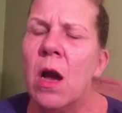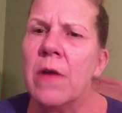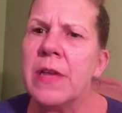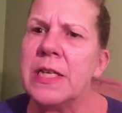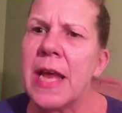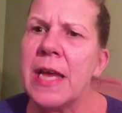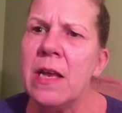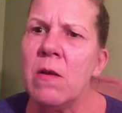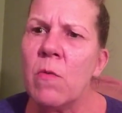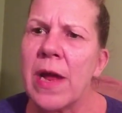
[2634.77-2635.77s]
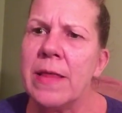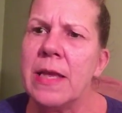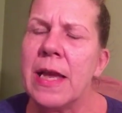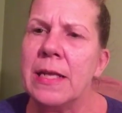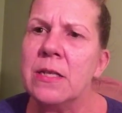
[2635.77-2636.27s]
are they taking away
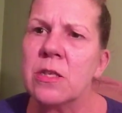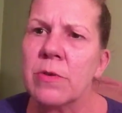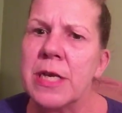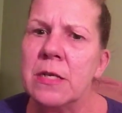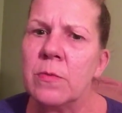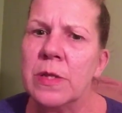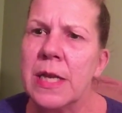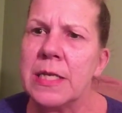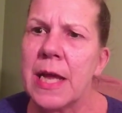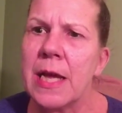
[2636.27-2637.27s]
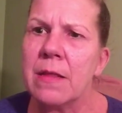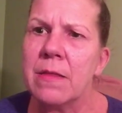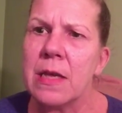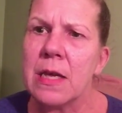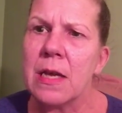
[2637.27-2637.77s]
the end screens when they take
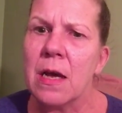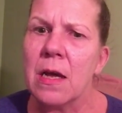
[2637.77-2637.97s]
the